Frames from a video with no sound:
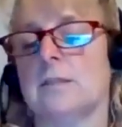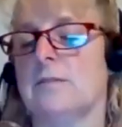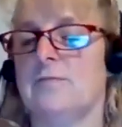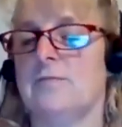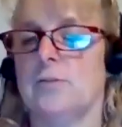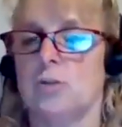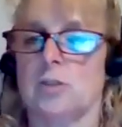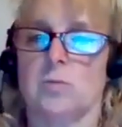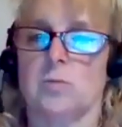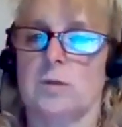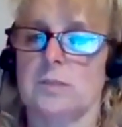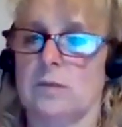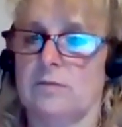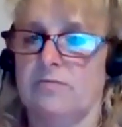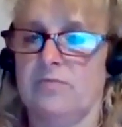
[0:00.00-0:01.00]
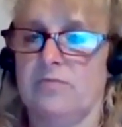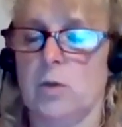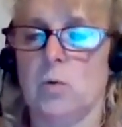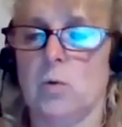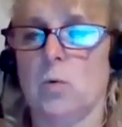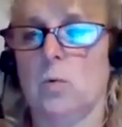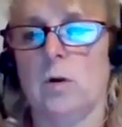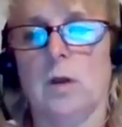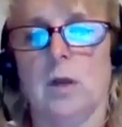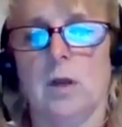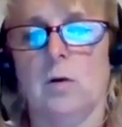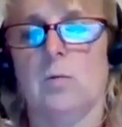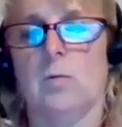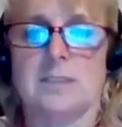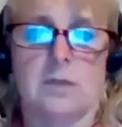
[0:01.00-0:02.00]
If you just want to view
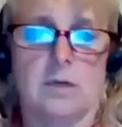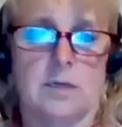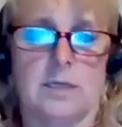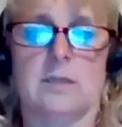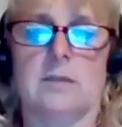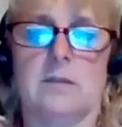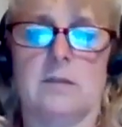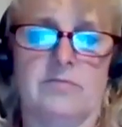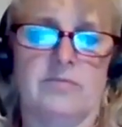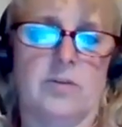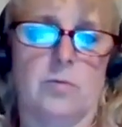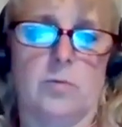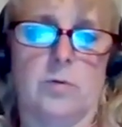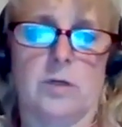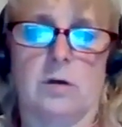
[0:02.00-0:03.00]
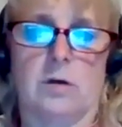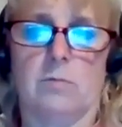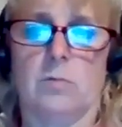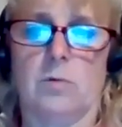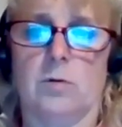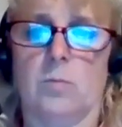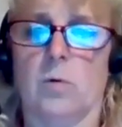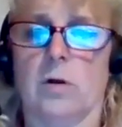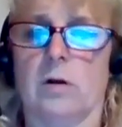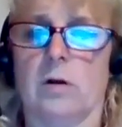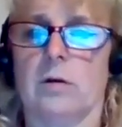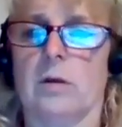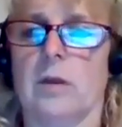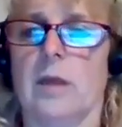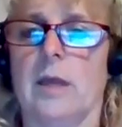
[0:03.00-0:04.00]
what's on it, the view would would
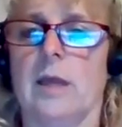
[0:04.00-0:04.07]
work.